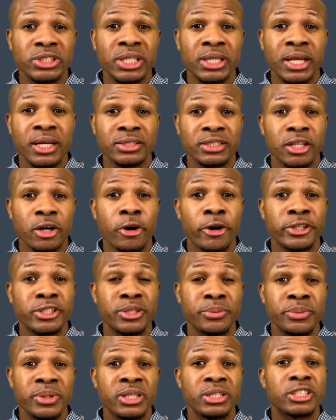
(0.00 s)
allows the heart to
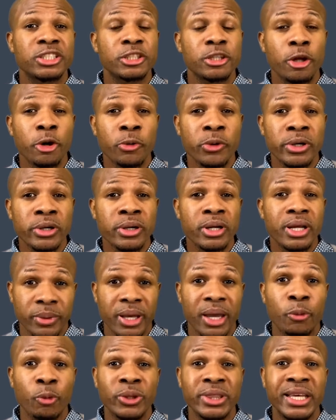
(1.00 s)
beat slower
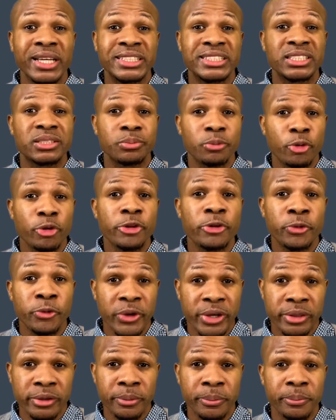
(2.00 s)
and with a smoother
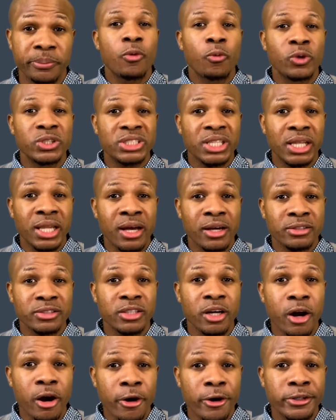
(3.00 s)
rhythm which allows
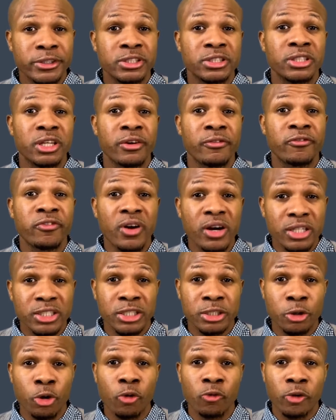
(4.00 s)
the heart to
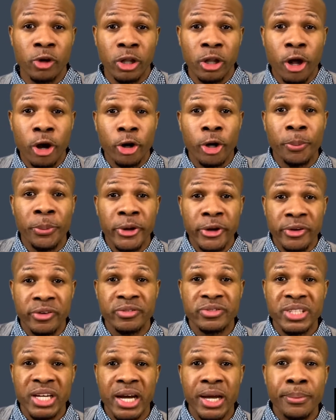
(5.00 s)
function over a longer period
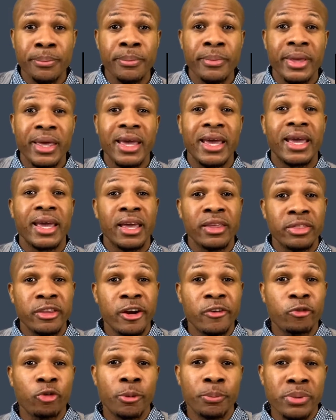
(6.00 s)
of time and
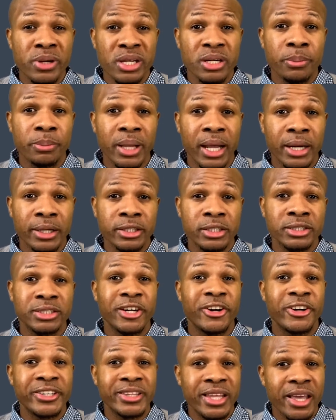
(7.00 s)
therefore beta blockers
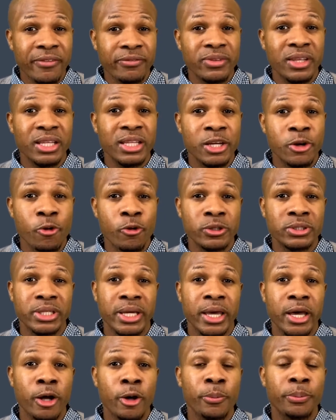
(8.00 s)
are definitely going to
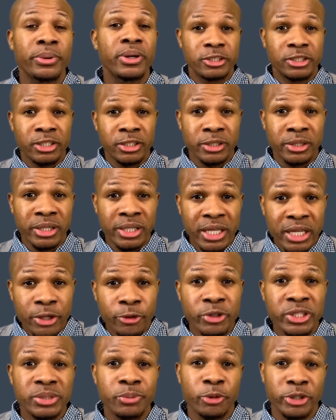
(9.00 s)
help to
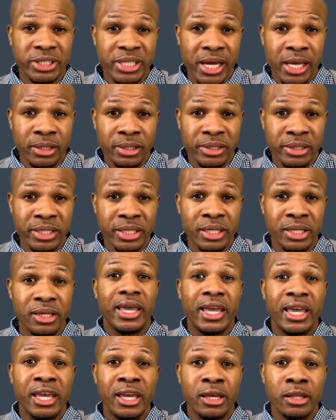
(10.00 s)
decrease mortality
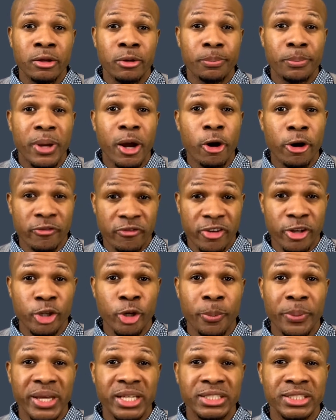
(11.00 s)
in heart failure
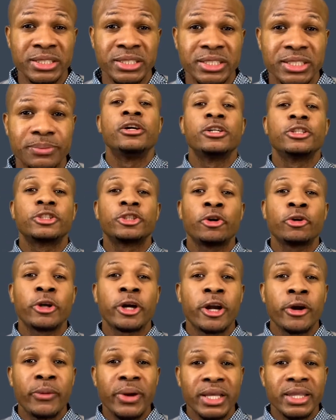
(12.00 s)
patients. So the
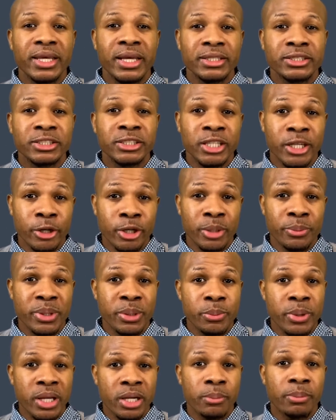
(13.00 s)
correct answers are going to be
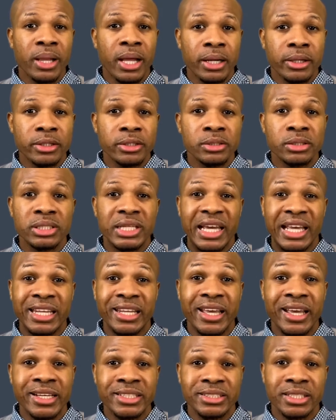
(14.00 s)
beta blockers and
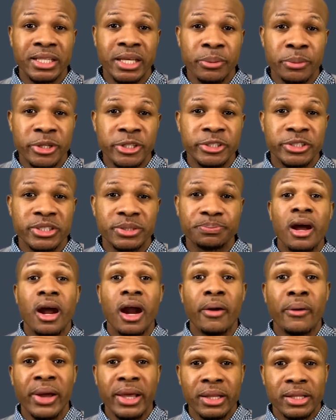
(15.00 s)
ACE inhibitors.
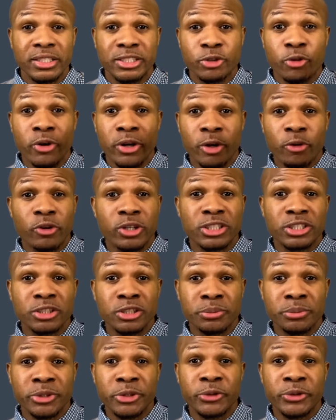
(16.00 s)
All right, let's go on to question
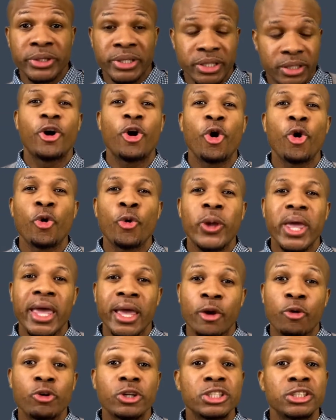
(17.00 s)
number three. Okay,
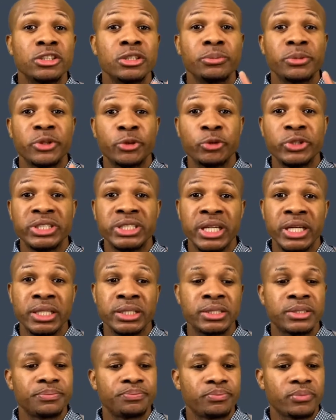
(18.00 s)
question number three
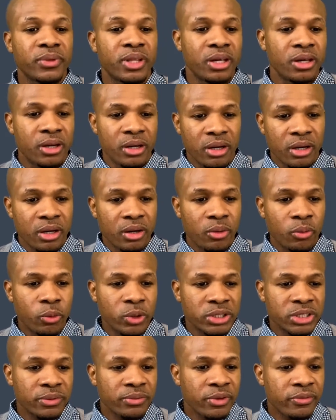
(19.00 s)
says,
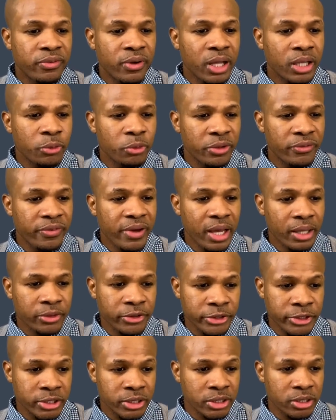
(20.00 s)
which of the following
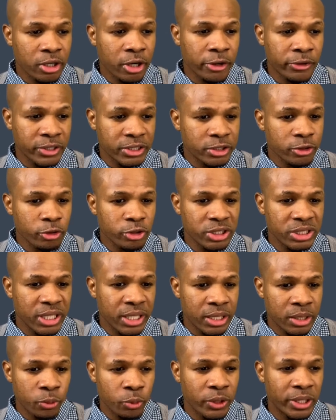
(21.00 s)
factors are
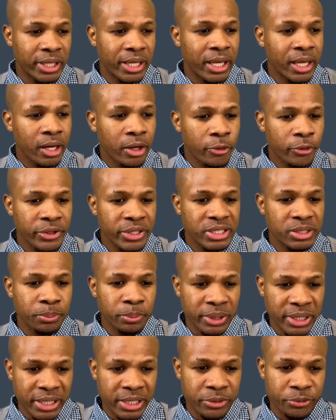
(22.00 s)
associated with increased
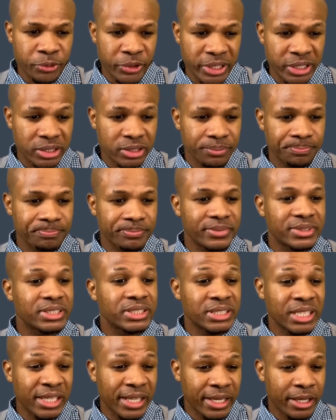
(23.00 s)
bleeding risk?
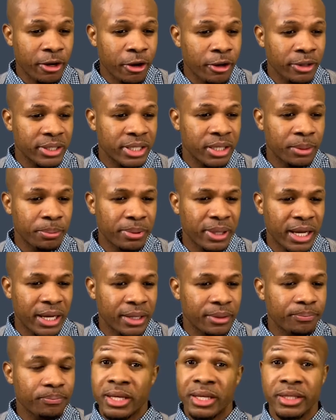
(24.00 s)
So like all that apply.
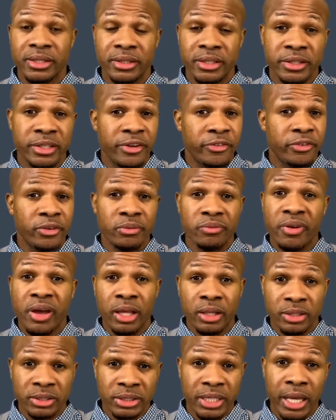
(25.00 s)
There are different
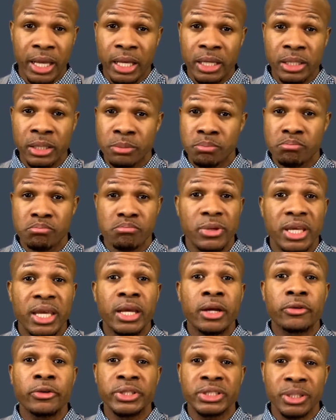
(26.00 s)
factors that can
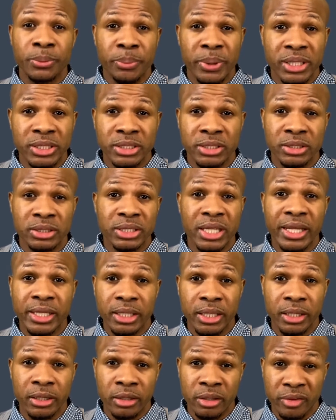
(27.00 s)
increase a patient's
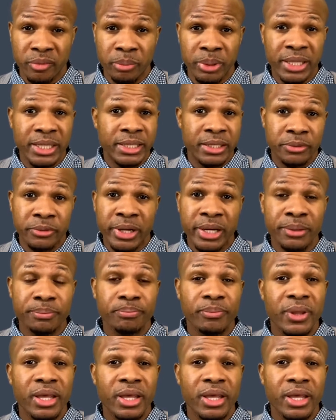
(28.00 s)
likelihood of bleeding, right?